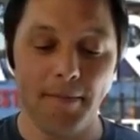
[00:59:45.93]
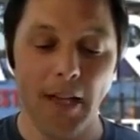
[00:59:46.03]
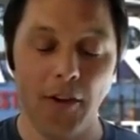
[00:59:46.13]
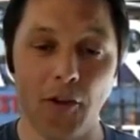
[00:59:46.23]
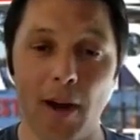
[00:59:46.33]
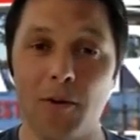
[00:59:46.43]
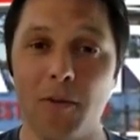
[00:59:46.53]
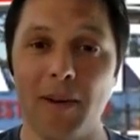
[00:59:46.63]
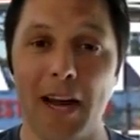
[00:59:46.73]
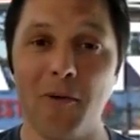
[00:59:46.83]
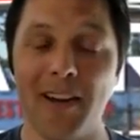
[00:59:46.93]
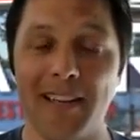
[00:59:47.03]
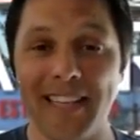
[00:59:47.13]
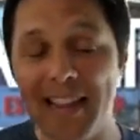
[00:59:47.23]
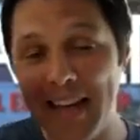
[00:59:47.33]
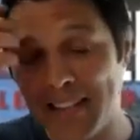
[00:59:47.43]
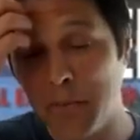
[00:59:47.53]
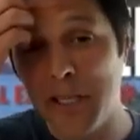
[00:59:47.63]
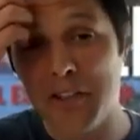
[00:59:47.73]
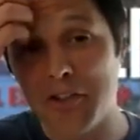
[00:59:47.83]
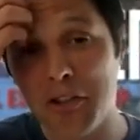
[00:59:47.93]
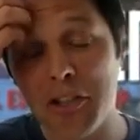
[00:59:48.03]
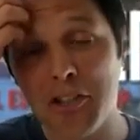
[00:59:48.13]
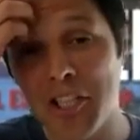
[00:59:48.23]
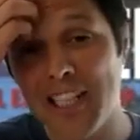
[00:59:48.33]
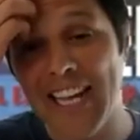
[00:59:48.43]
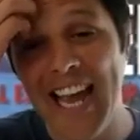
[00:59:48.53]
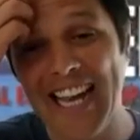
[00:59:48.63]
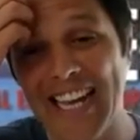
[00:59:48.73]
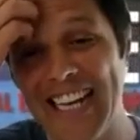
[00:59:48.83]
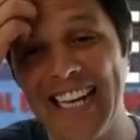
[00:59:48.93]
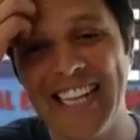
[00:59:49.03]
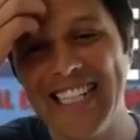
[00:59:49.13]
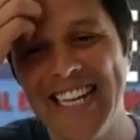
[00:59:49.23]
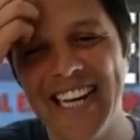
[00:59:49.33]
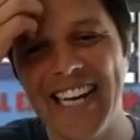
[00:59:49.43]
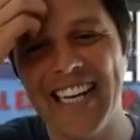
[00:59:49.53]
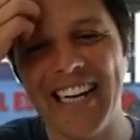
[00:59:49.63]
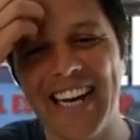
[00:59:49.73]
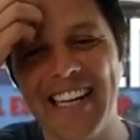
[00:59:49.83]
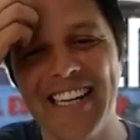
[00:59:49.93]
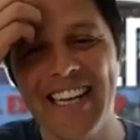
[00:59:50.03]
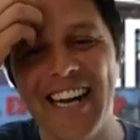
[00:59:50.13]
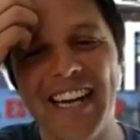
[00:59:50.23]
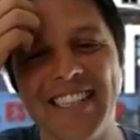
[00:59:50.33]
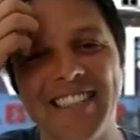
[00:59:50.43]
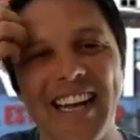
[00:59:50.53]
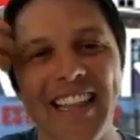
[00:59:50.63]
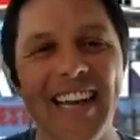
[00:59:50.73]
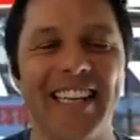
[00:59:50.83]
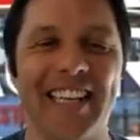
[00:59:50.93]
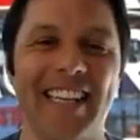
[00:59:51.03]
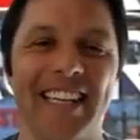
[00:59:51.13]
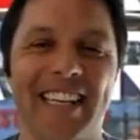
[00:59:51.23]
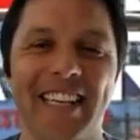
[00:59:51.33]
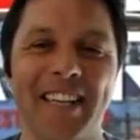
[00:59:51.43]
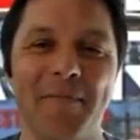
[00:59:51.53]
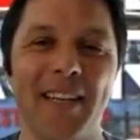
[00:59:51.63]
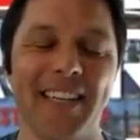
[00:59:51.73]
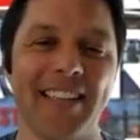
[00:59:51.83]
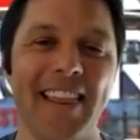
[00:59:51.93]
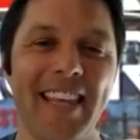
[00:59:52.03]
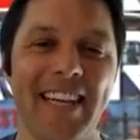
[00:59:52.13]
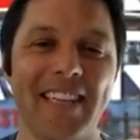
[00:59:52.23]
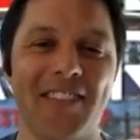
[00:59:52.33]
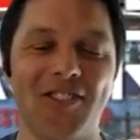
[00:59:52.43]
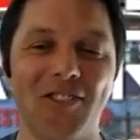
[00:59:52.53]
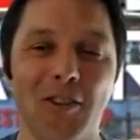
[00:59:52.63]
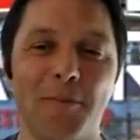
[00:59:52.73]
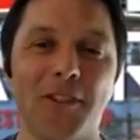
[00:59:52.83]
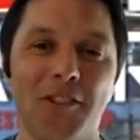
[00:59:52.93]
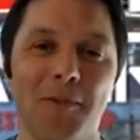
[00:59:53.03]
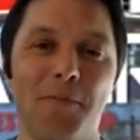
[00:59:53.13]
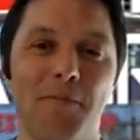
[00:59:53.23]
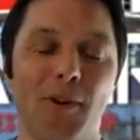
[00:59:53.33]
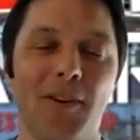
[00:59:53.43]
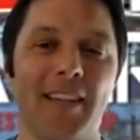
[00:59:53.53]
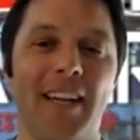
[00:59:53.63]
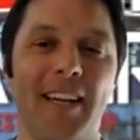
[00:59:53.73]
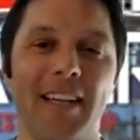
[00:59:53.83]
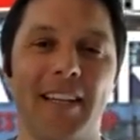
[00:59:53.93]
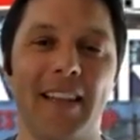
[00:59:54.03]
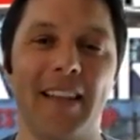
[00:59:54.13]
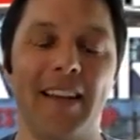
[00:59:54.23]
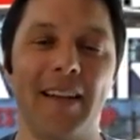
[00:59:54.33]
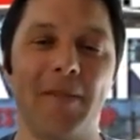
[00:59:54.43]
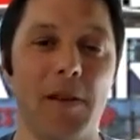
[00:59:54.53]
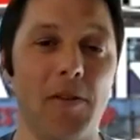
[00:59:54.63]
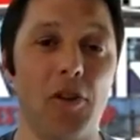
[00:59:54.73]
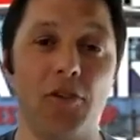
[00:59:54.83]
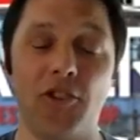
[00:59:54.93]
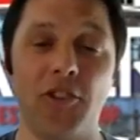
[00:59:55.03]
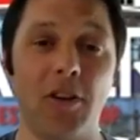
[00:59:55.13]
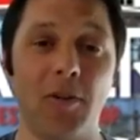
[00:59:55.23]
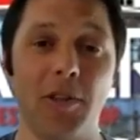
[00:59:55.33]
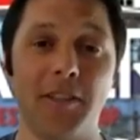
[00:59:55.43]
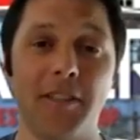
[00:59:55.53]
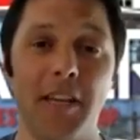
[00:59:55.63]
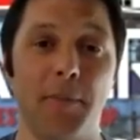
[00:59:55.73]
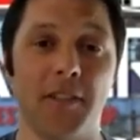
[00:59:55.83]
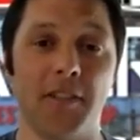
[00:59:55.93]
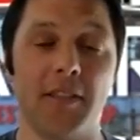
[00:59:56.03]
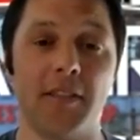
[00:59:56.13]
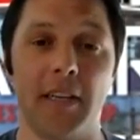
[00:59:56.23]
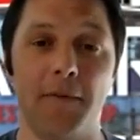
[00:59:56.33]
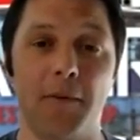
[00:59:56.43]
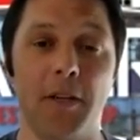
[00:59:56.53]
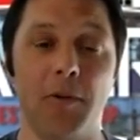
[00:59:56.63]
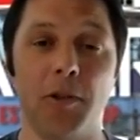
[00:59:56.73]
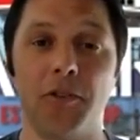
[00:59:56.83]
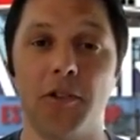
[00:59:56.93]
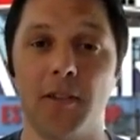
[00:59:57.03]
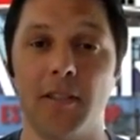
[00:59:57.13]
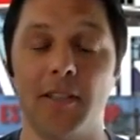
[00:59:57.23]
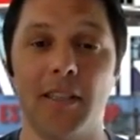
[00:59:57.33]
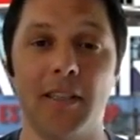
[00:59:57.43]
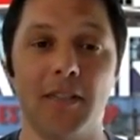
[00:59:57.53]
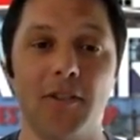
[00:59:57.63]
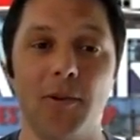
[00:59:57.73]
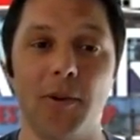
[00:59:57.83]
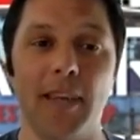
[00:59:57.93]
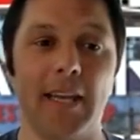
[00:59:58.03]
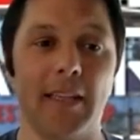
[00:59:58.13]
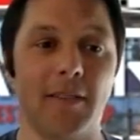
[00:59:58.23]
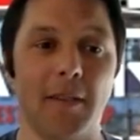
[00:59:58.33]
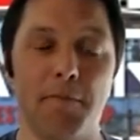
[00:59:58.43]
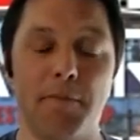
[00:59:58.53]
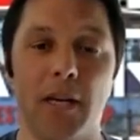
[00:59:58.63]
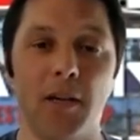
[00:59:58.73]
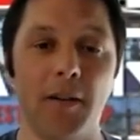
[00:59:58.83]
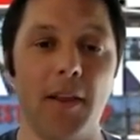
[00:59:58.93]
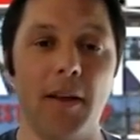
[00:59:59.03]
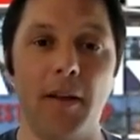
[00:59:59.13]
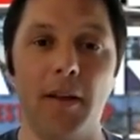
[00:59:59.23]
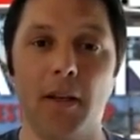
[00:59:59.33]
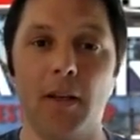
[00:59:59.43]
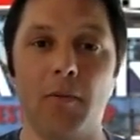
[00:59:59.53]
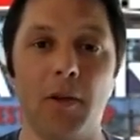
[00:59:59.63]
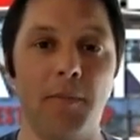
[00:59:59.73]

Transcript: So I don't want to say that to be discouraging. I say that because I think it's super, super important that just in our real estate business, for any realtors listening to this too, I think it's imperative that we be